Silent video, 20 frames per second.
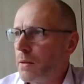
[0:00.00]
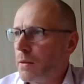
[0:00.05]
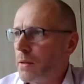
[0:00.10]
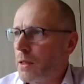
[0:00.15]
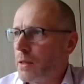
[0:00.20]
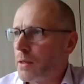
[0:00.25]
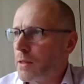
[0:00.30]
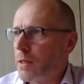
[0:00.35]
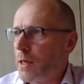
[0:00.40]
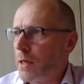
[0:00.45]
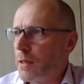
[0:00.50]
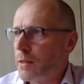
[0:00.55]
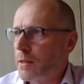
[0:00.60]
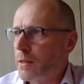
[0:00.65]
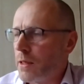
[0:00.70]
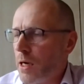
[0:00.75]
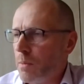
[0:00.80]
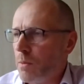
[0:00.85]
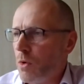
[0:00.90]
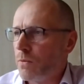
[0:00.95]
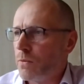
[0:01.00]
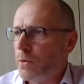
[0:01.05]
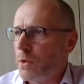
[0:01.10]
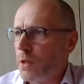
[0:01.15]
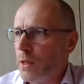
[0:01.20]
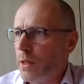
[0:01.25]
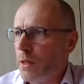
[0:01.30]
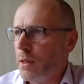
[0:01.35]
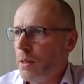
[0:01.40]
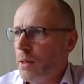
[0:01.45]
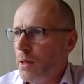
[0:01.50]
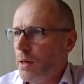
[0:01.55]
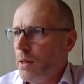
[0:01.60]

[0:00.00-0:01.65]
let's say, some of the